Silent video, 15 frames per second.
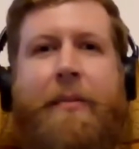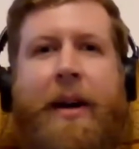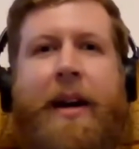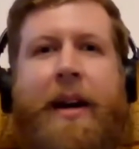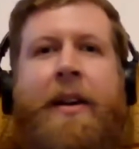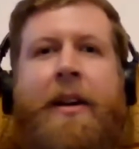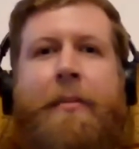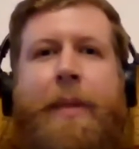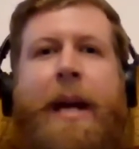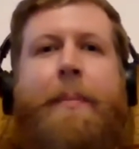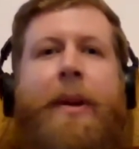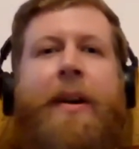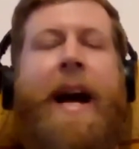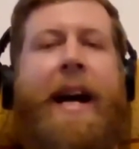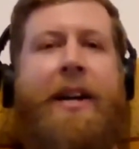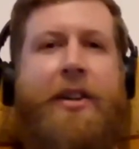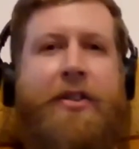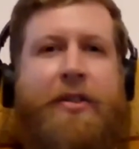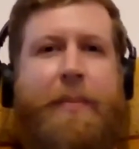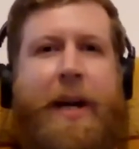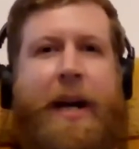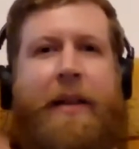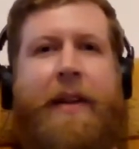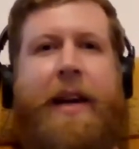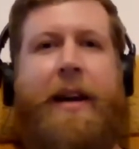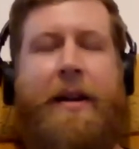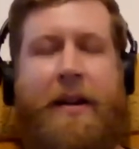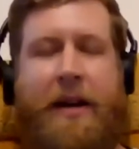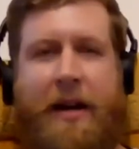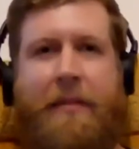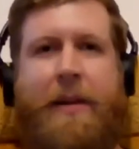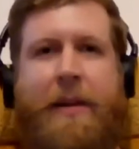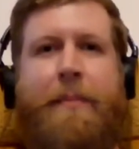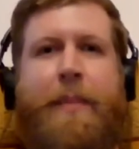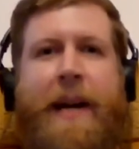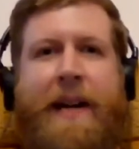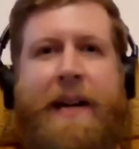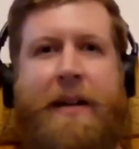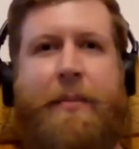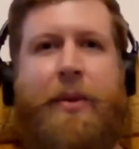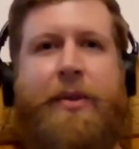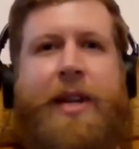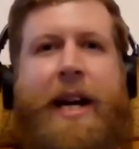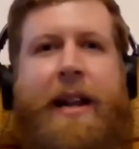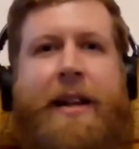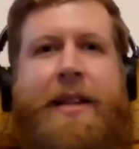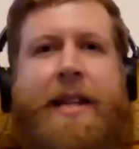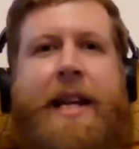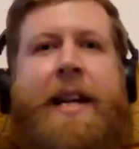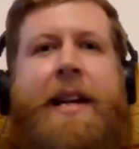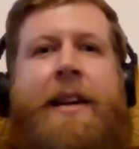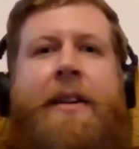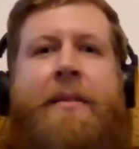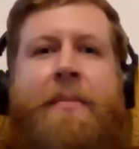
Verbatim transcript: where people are anxious about their um, impending mortality.